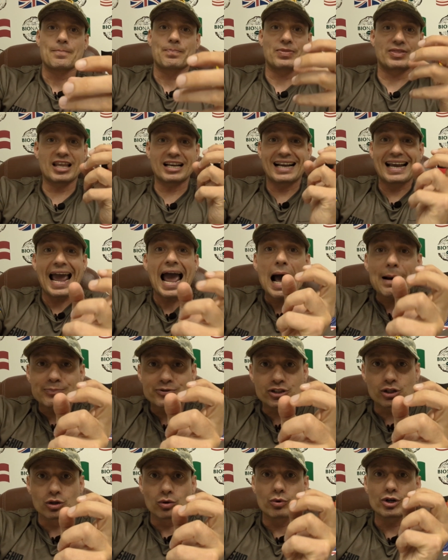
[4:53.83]
the
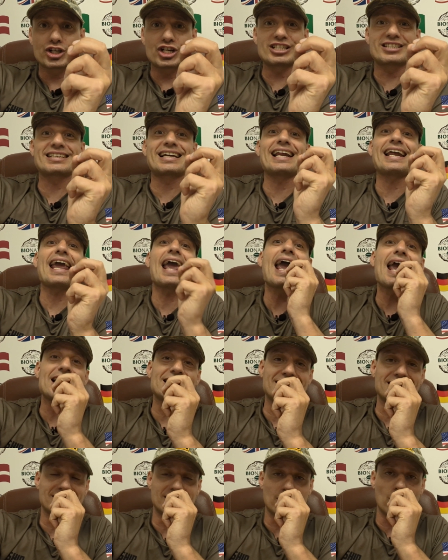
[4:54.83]
capsule which is
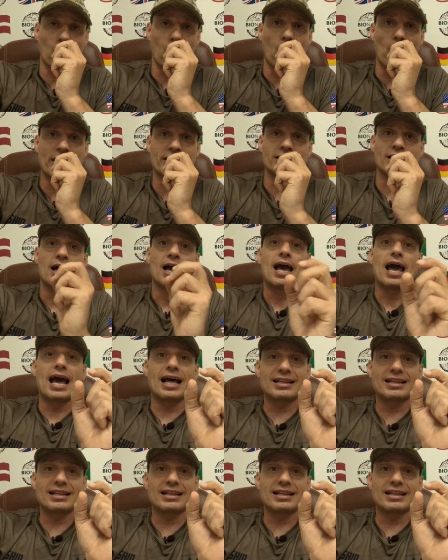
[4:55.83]
creating the oil,